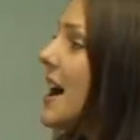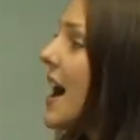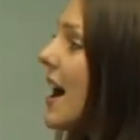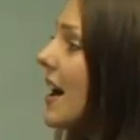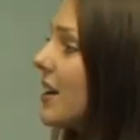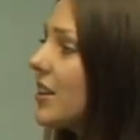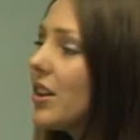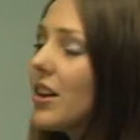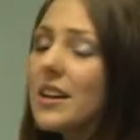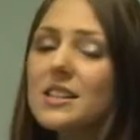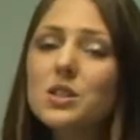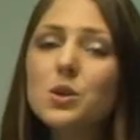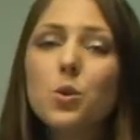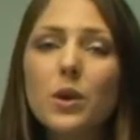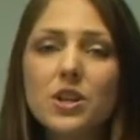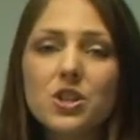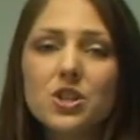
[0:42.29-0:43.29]
Analyze
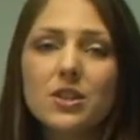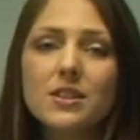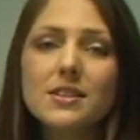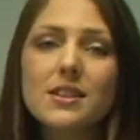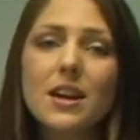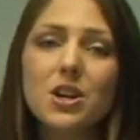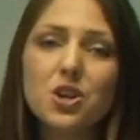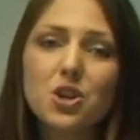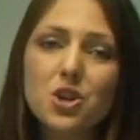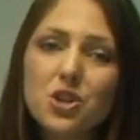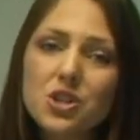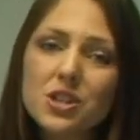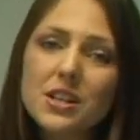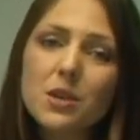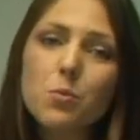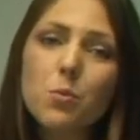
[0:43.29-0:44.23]
questions are usually